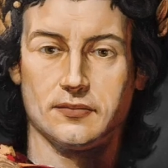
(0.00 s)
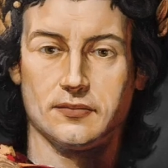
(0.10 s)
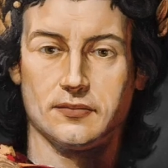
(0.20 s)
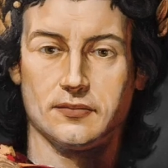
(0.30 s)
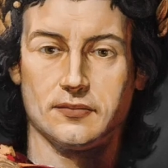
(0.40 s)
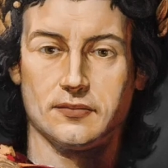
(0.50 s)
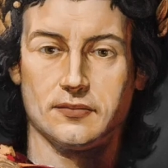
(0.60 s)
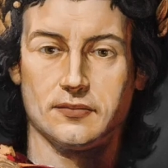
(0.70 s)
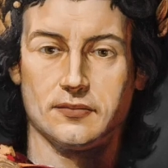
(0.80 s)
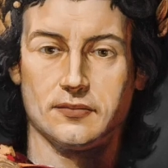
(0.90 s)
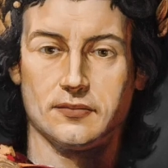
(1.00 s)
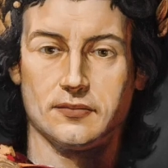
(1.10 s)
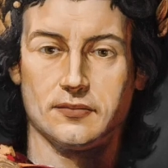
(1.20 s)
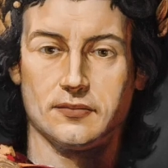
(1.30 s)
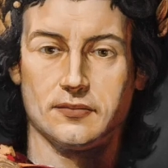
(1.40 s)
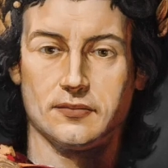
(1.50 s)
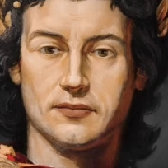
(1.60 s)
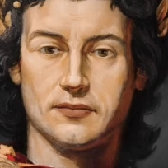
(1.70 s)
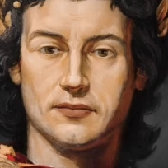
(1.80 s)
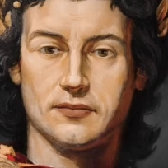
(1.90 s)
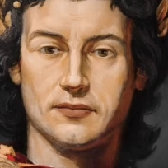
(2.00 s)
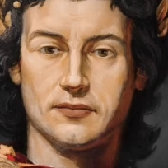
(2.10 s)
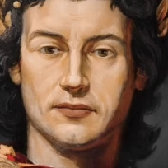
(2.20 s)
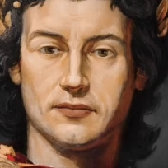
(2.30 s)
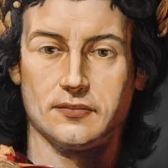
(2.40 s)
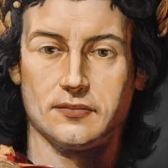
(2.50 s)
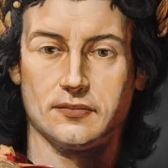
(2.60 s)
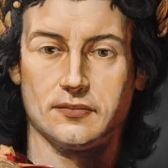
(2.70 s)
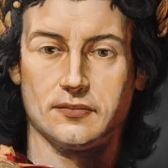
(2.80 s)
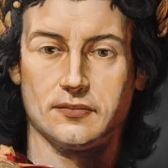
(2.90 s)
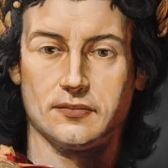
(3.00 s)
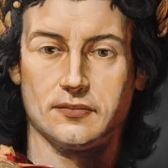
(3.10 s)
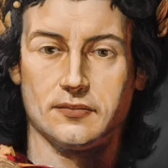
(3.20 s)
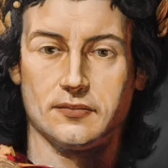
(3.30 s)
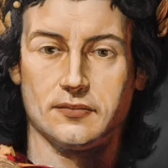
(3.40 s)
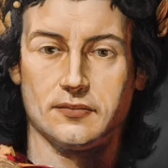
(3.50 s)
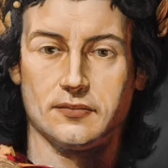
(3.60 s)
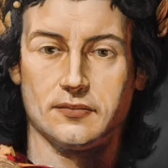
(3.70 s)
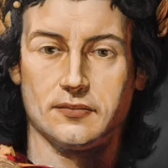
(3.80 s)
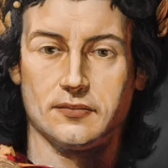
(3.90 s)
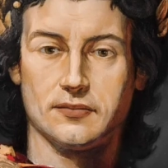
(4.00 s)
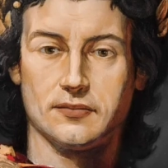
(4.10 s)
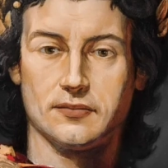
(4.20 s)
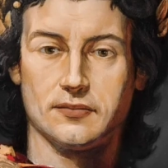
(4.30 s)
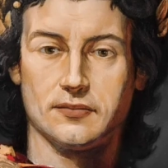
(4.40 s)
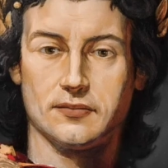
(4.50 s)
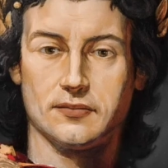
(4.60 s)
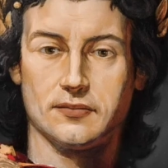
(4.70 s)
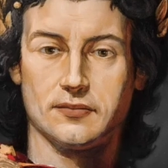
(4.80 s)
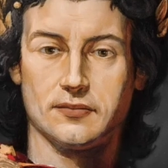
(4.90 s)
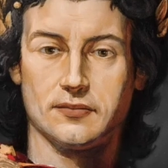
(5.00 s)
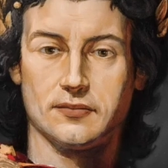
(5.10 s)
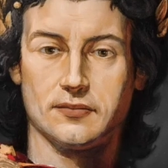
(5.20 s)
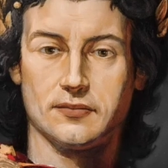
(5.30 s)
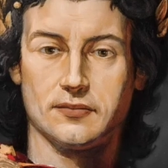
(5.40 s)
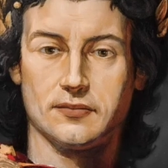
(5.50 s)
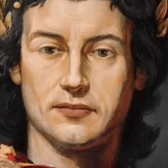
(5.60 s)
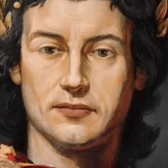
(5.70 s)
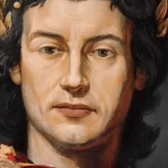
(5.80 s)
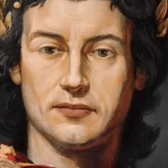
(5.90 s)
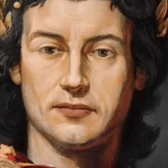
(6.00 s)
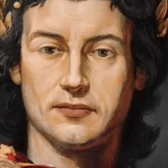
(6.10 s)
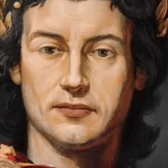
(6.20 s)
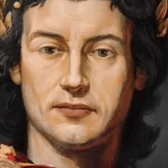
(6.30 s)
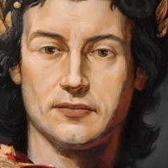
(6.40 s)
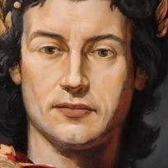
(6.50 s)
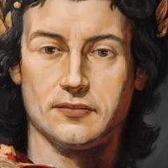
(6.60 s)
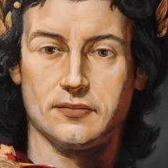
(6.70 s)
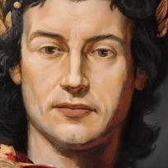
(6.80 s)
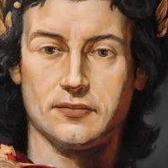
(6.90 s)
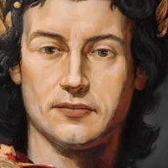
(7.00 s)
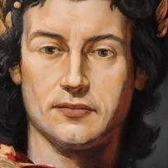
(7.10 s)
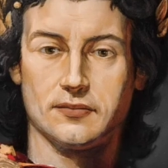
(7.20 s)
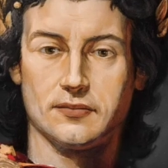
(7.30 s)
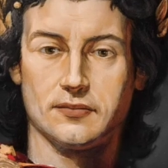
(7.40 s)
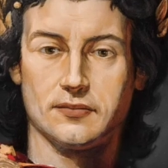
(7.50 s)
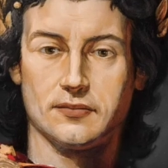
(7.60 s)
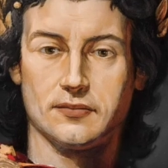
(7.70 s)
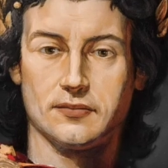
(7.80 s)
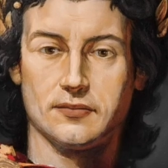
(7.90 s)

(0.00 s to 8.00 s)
[no speech]